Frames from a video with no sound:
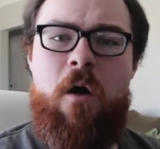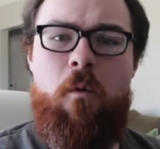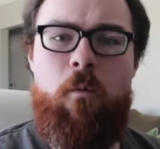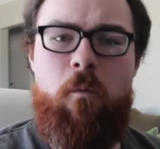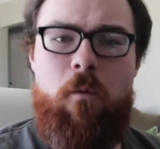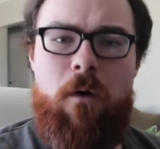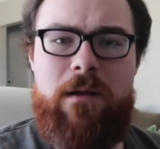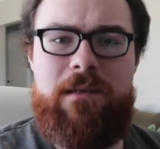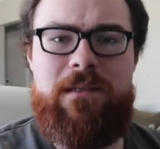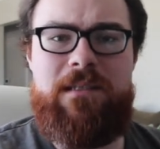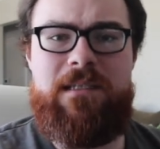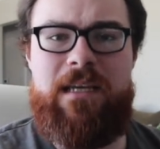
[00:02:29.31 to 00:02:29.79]

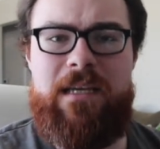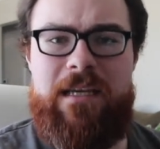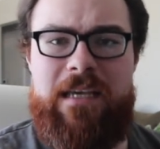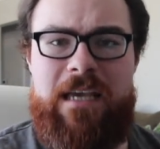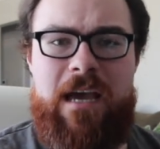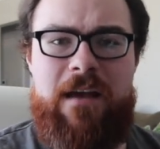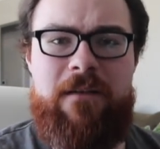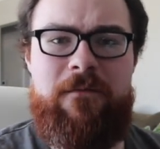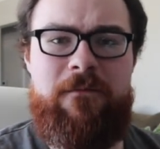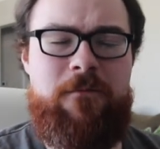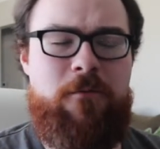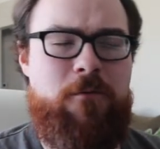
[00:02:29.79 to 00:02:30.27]
once
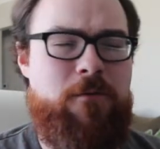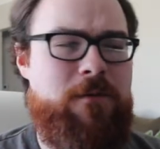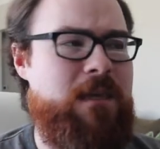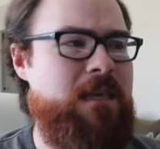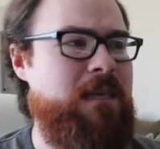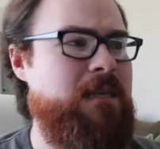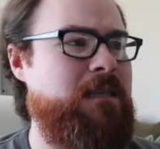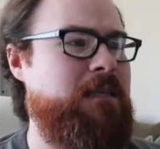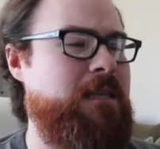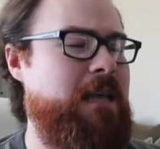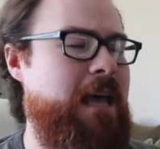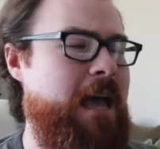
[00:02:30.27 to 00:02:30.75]
again for
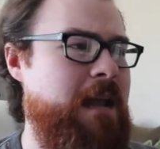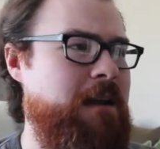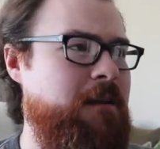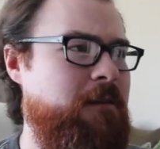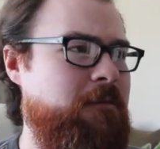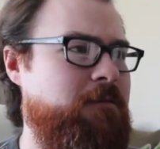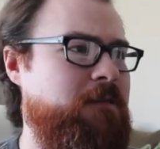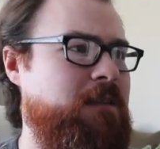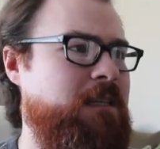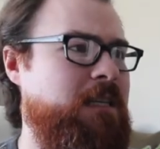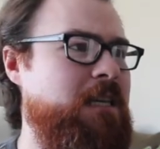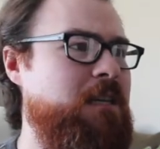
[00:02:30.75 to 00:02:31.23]
this
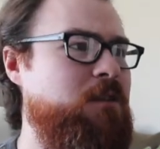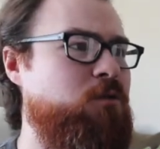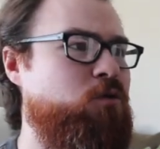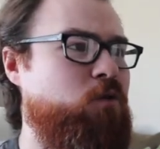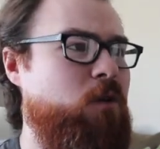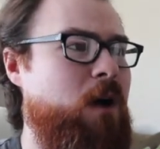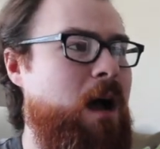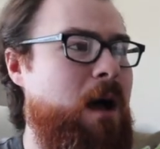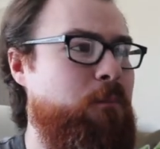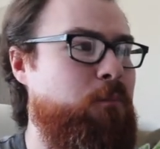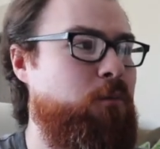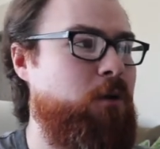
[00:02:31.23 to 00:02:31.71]
NFT
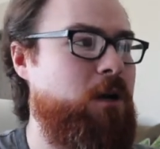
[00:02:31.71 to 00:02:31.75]
drop,